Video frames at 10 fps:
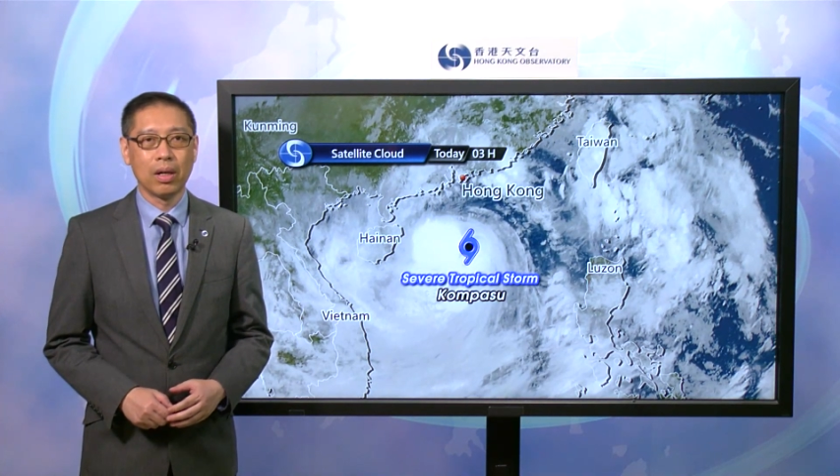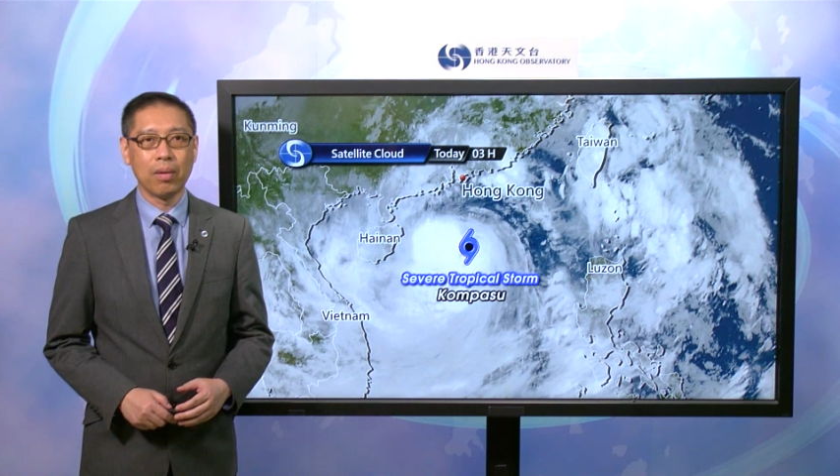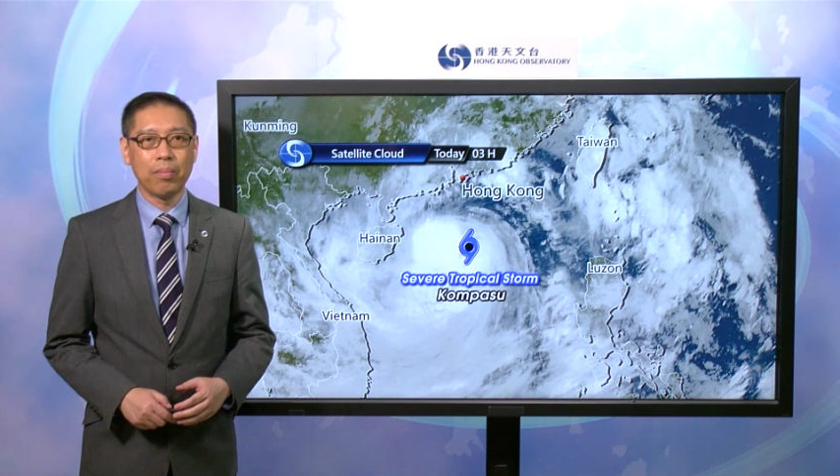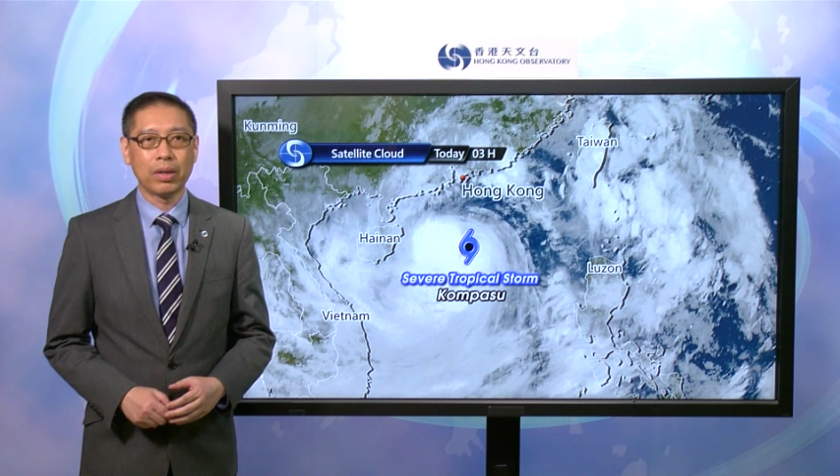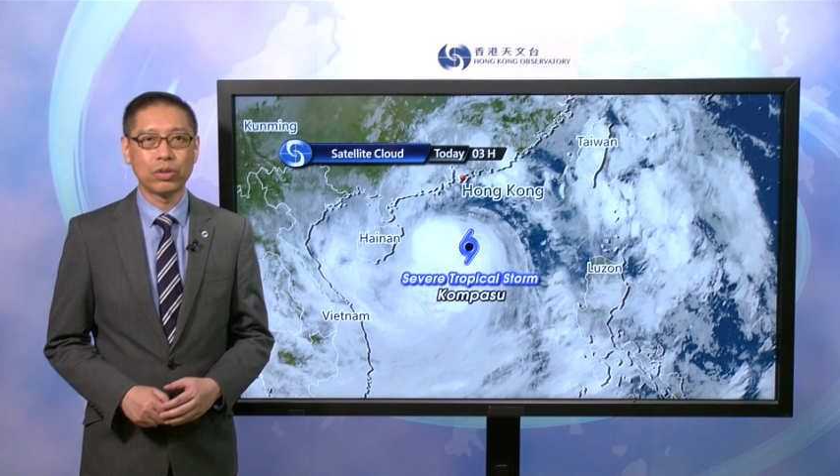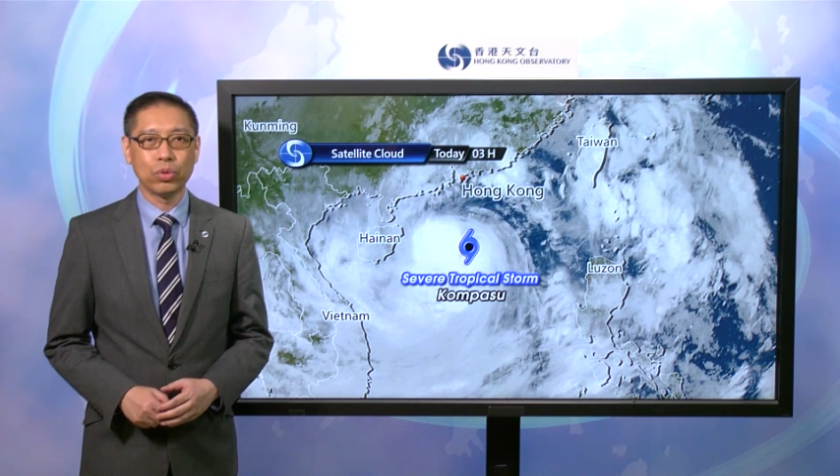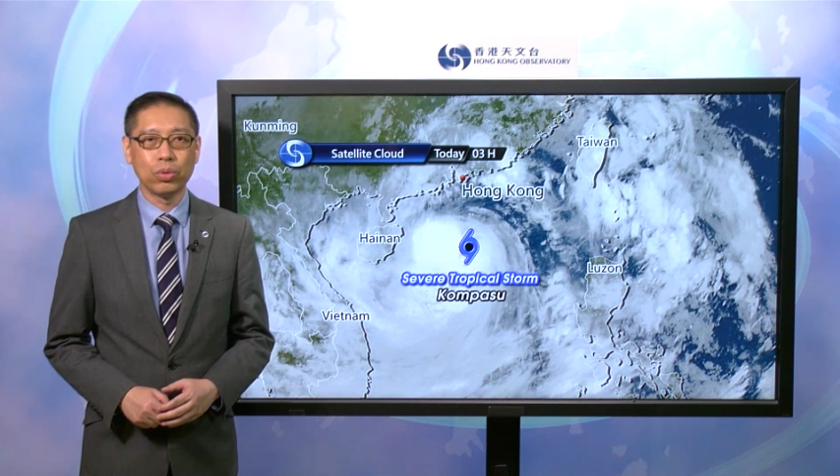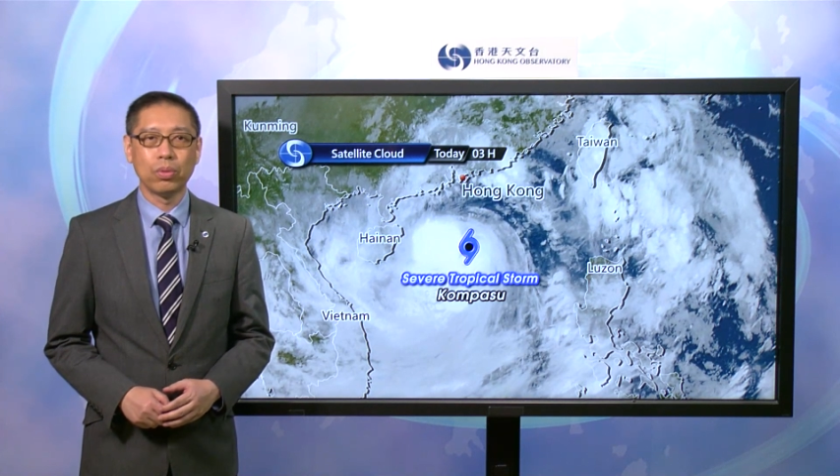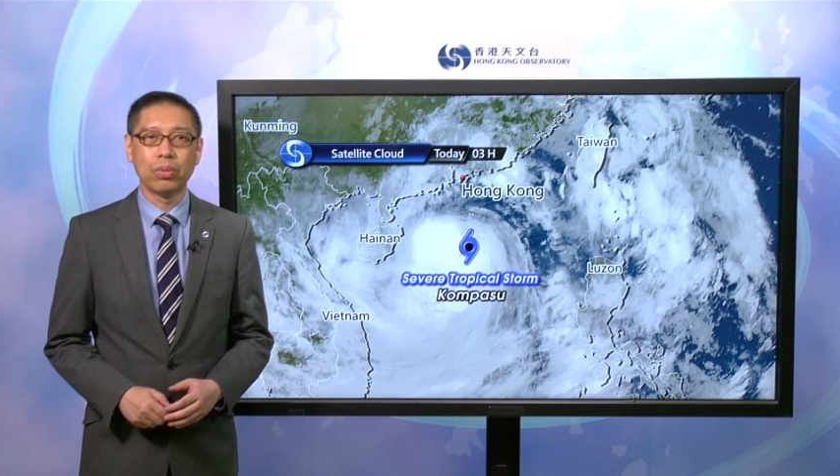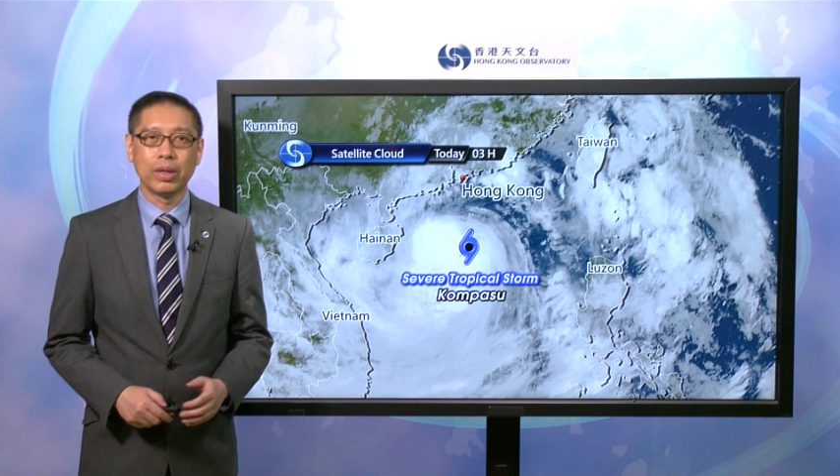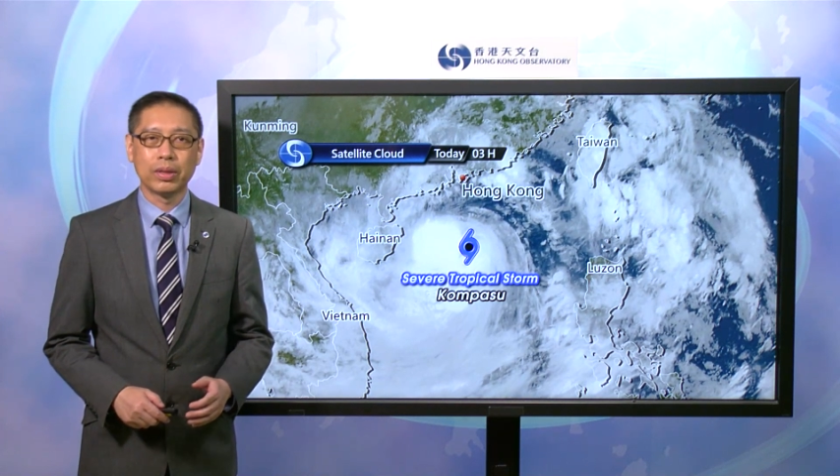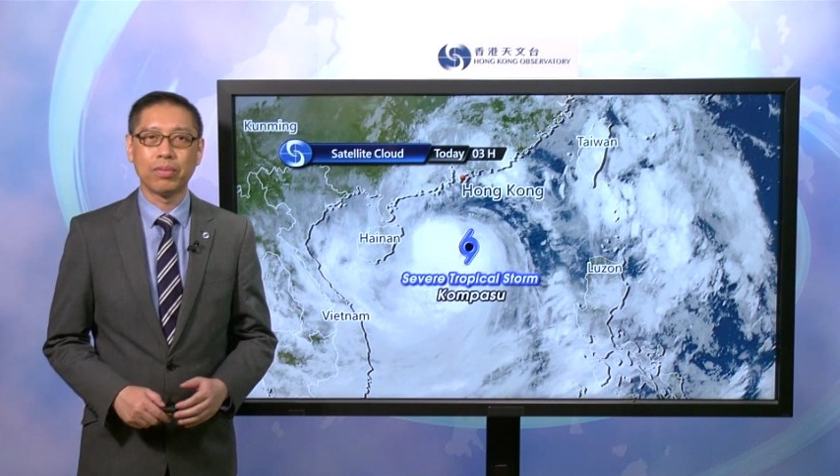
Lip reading: Kompasu is